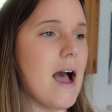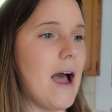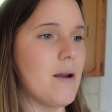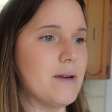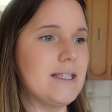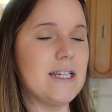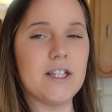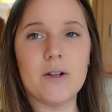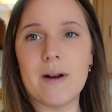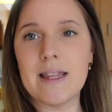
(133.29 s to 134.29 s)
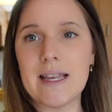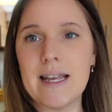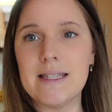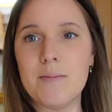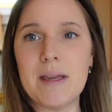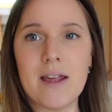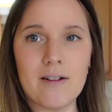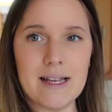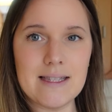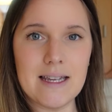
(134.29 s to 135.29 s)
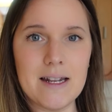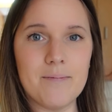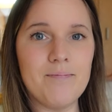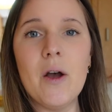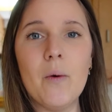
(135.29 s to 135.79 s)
I was teaching one of the kids a piano lesson,